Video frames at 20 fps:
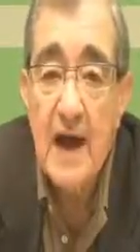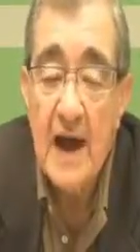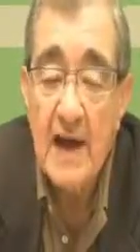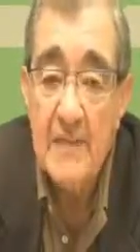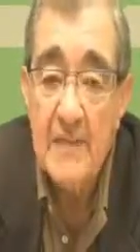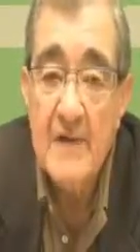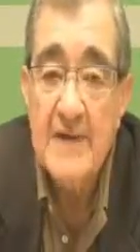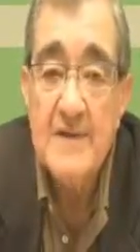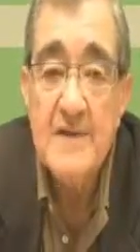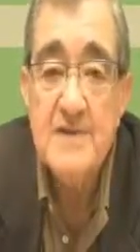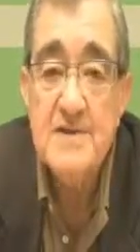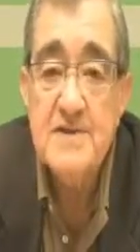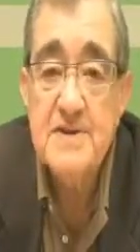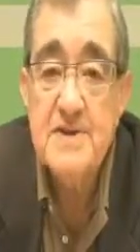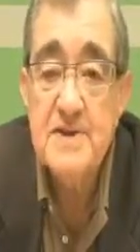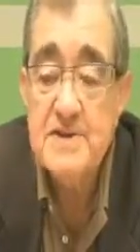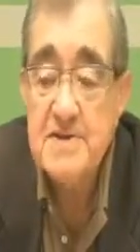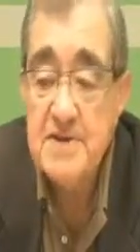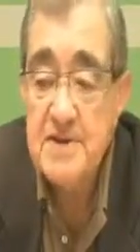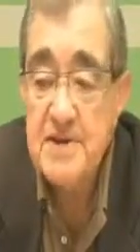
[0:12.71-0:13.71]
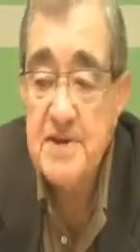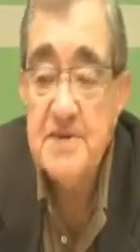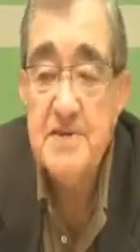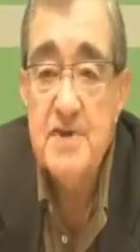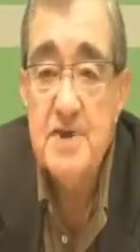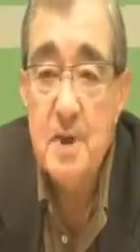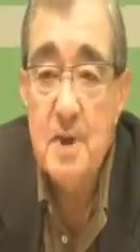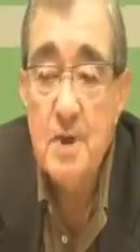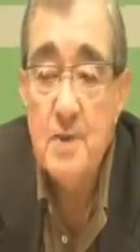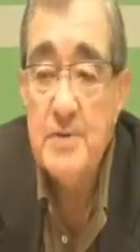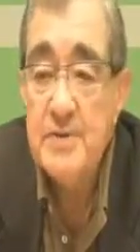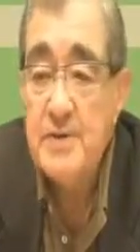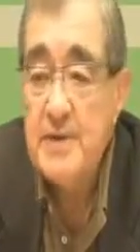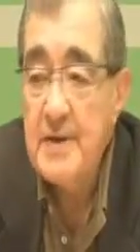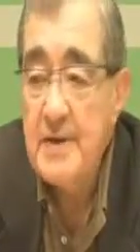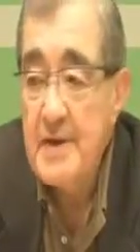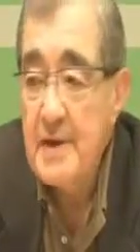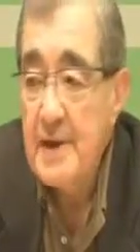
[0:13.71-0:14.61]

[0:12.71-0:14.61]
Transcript: I'm 86 years old,